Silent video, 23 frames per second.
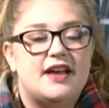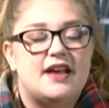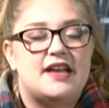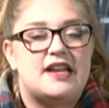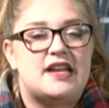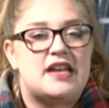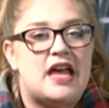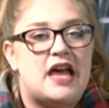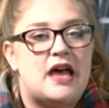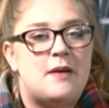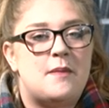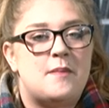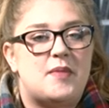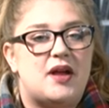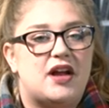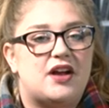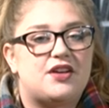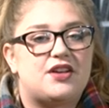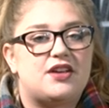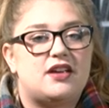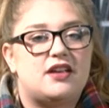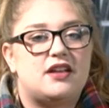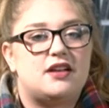an
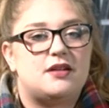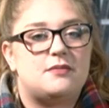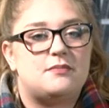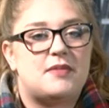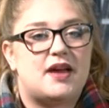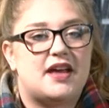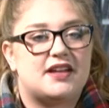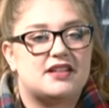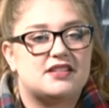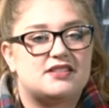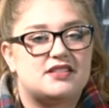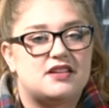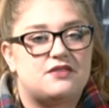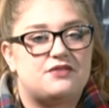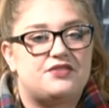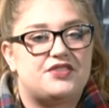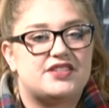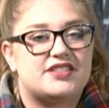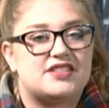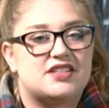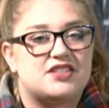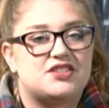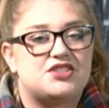American medicine
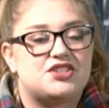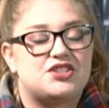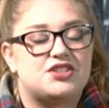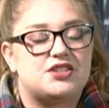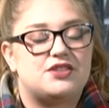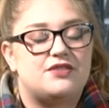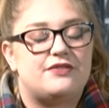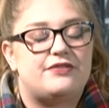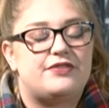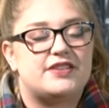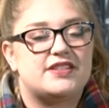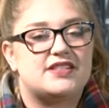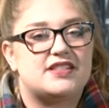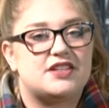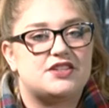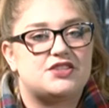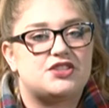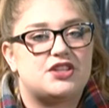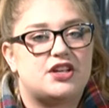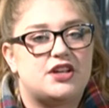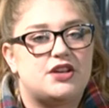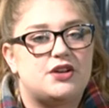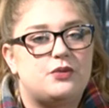physici
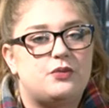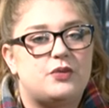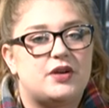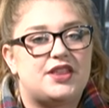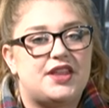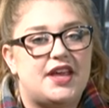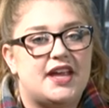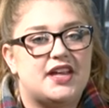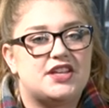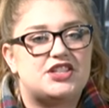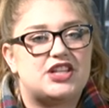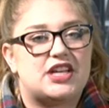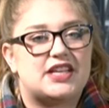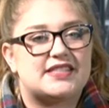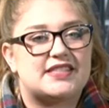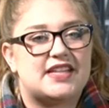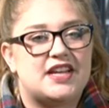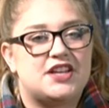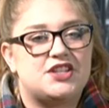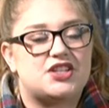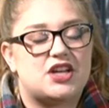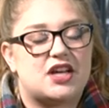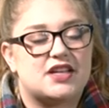physician with
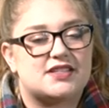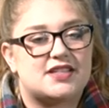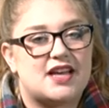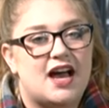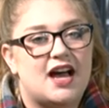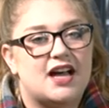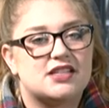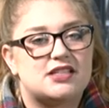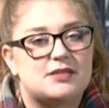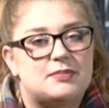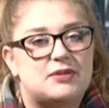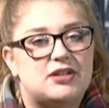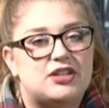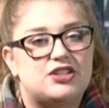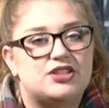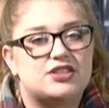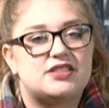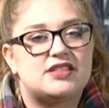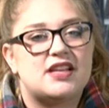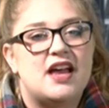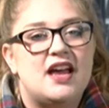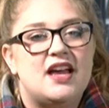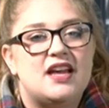HSHS
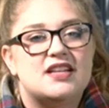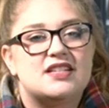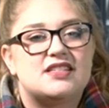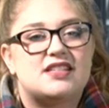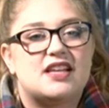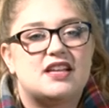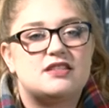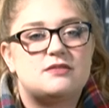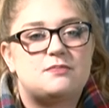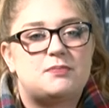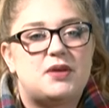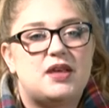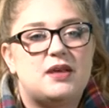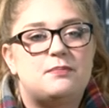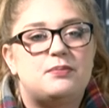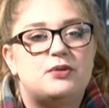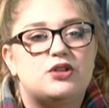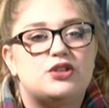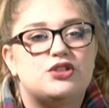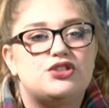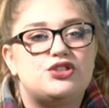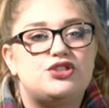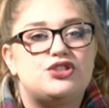hospitals, says
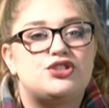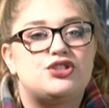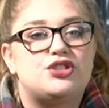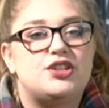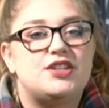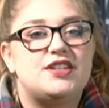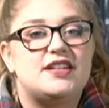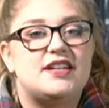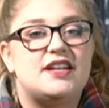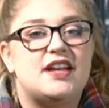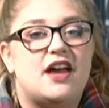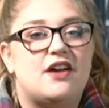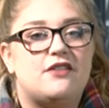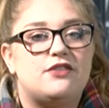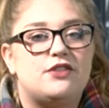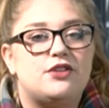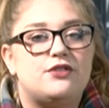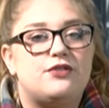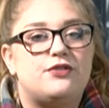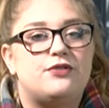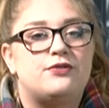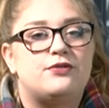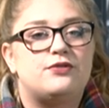people should
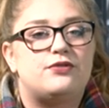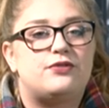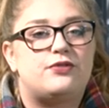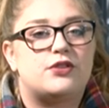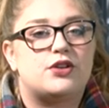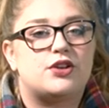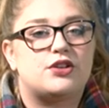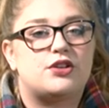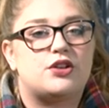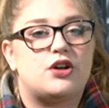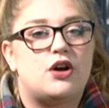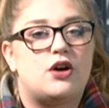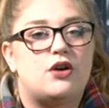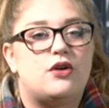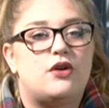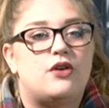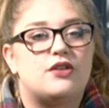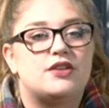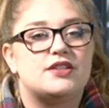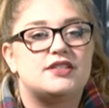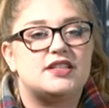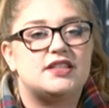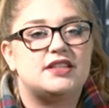never forego
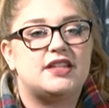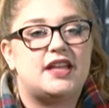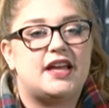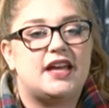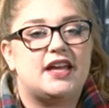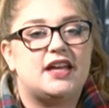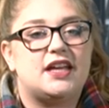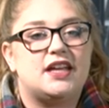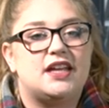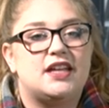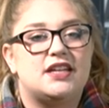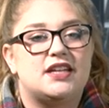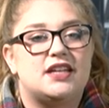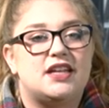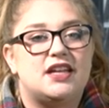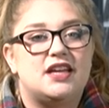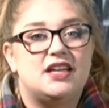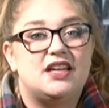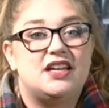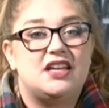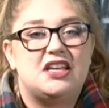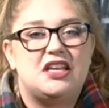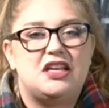or delay in
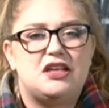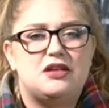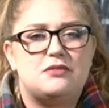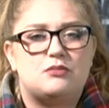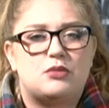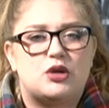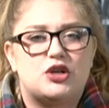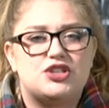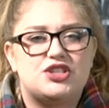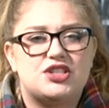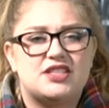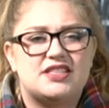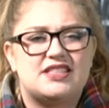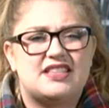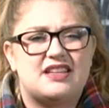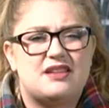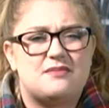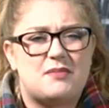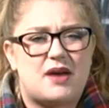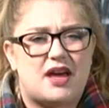emergency